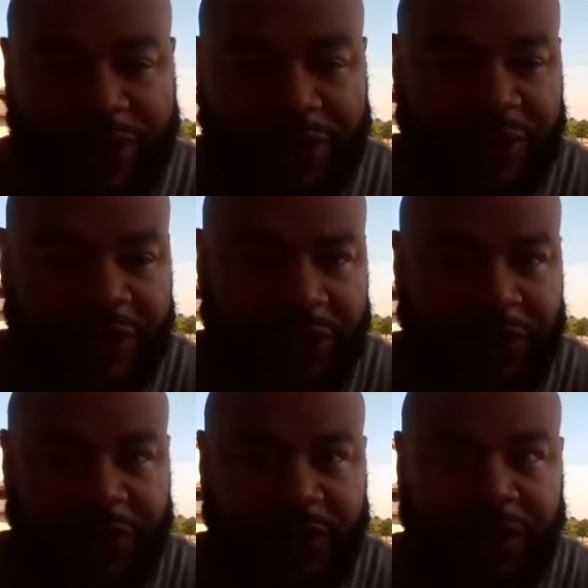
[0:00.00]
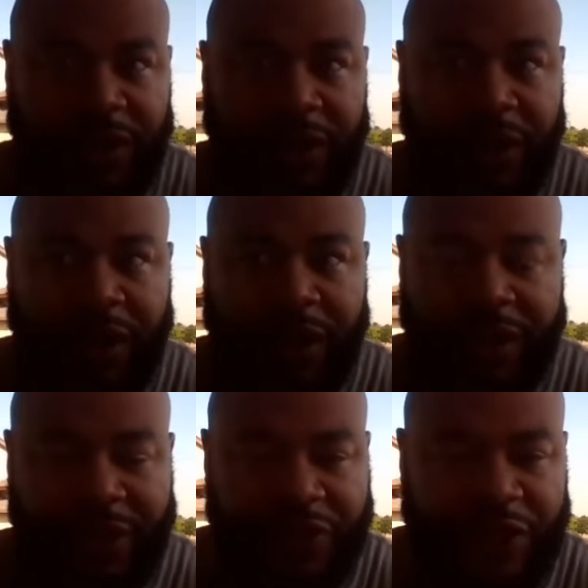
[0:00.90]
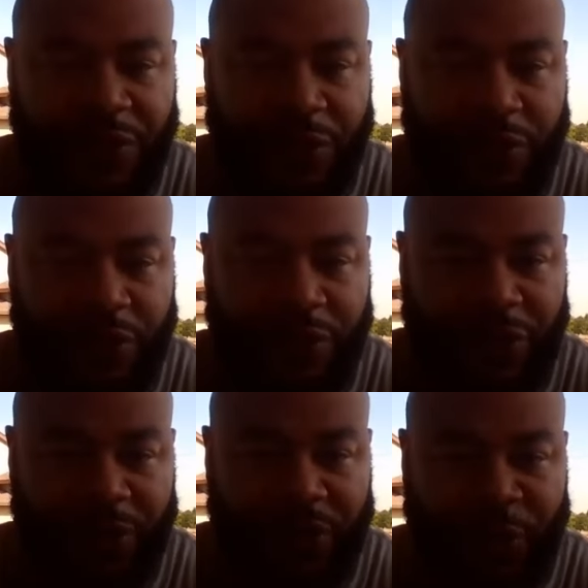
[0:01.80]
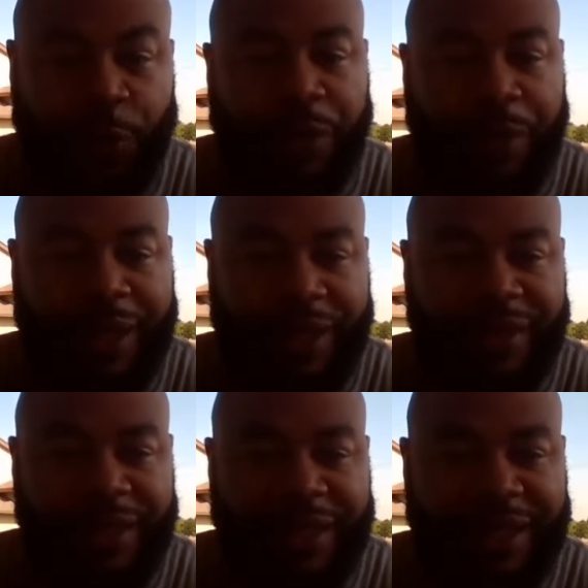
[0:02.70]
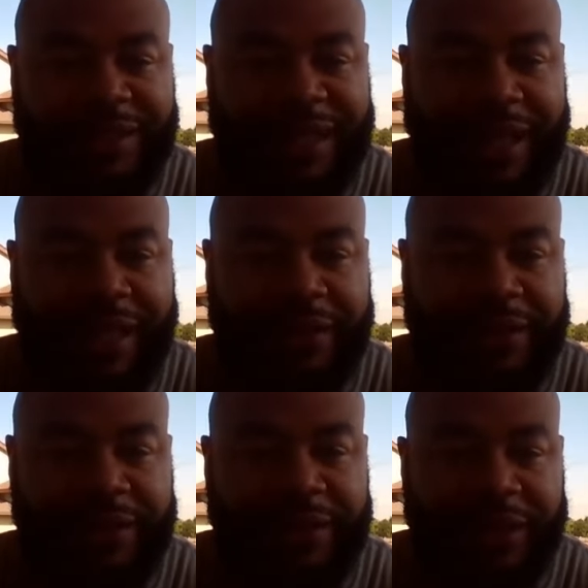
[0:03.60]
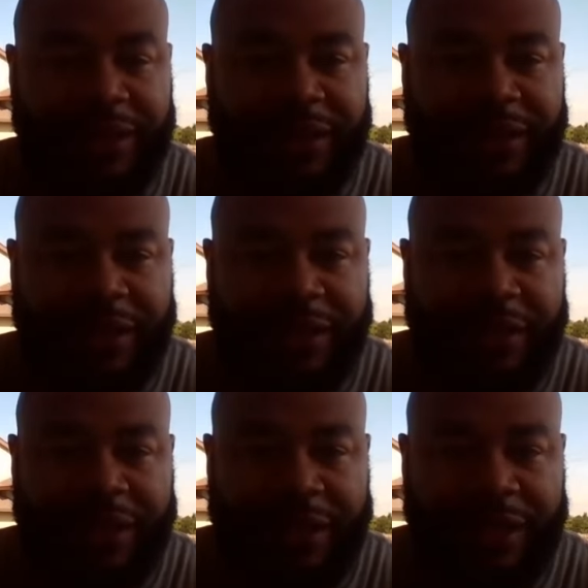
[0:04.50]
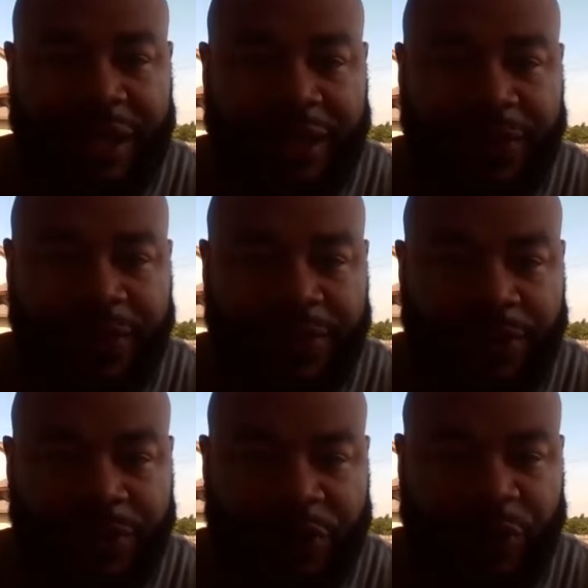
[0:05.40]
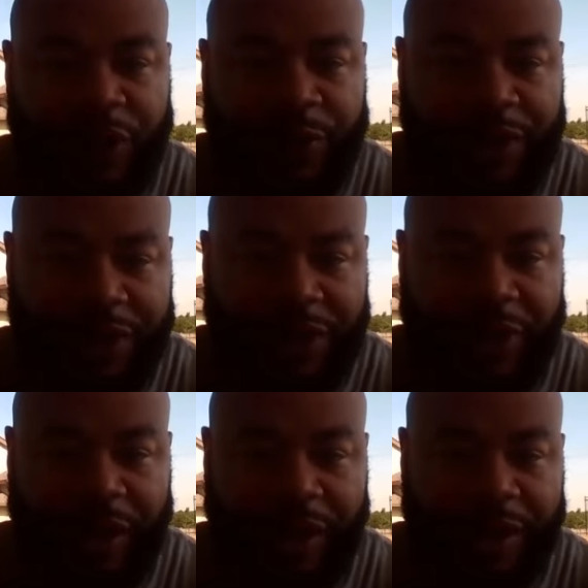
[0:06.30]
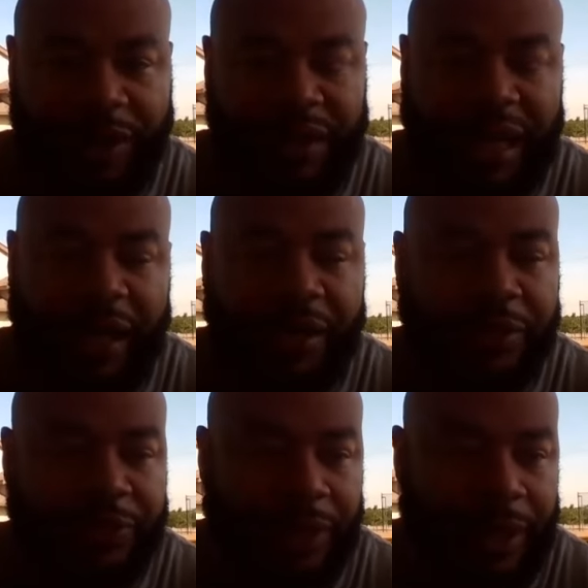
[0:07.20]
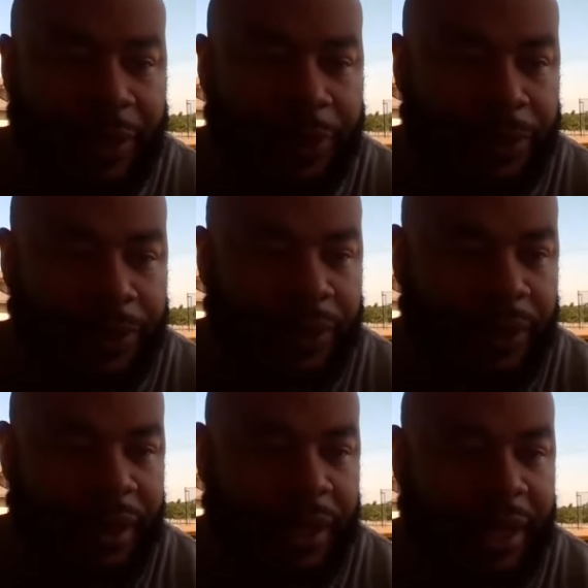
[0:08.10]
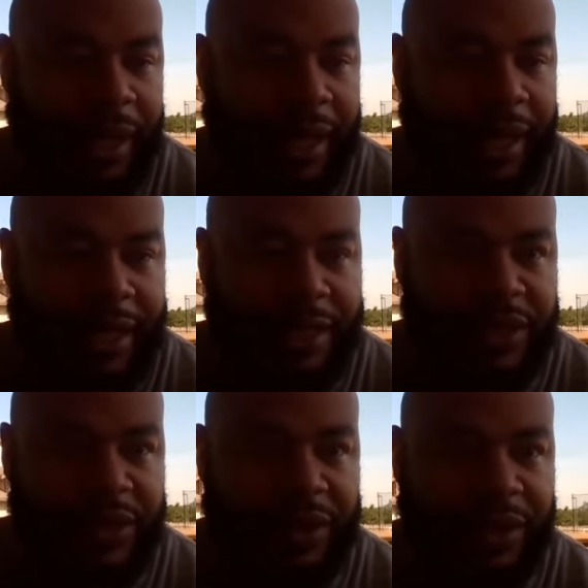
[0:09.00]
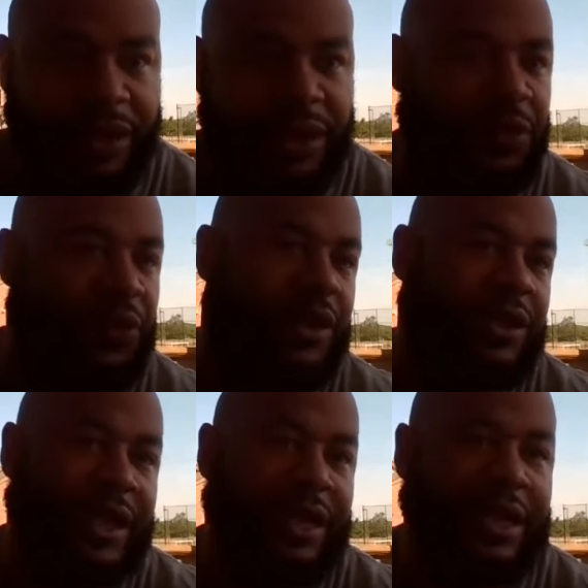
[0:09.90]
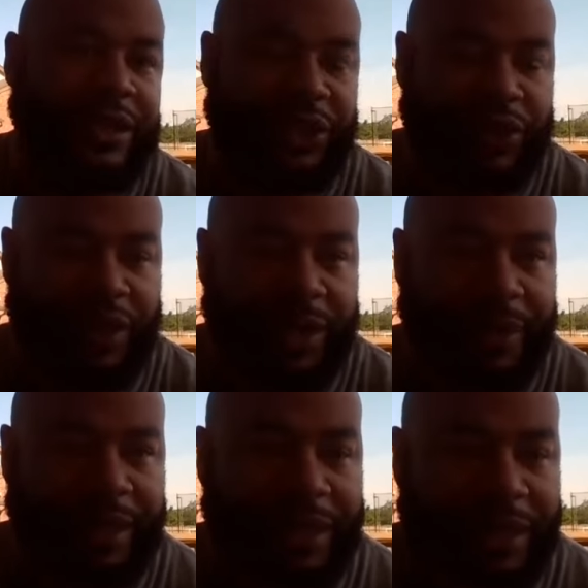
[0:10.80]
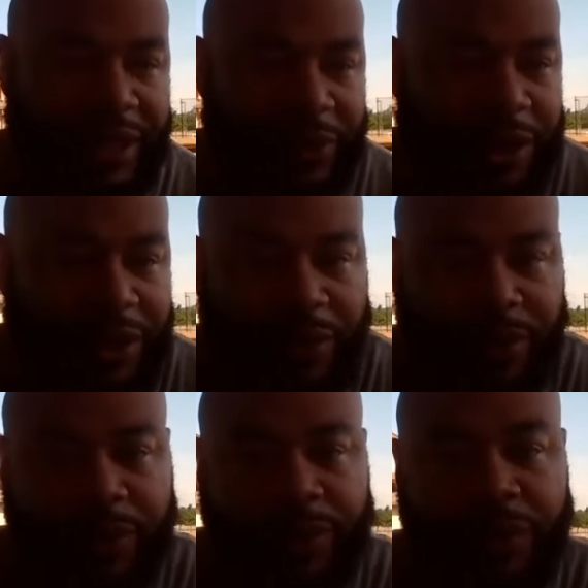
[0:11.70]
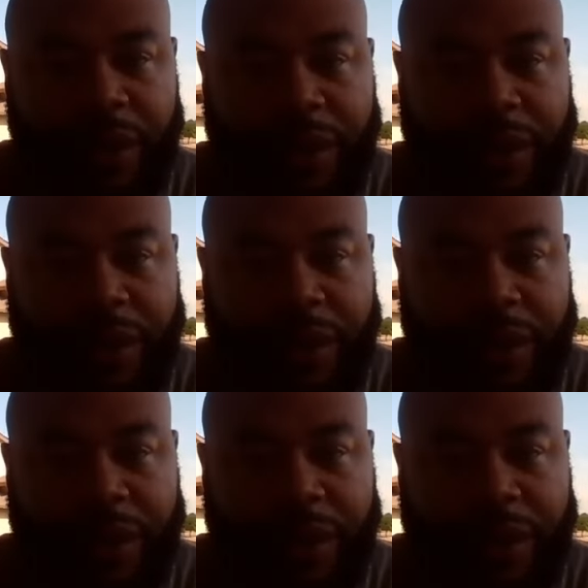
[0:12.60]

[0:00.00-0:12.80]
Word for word: was his his hero, here was Superman in his eyes, now screaming and crying out for help. And the feelings that he described that that he went through,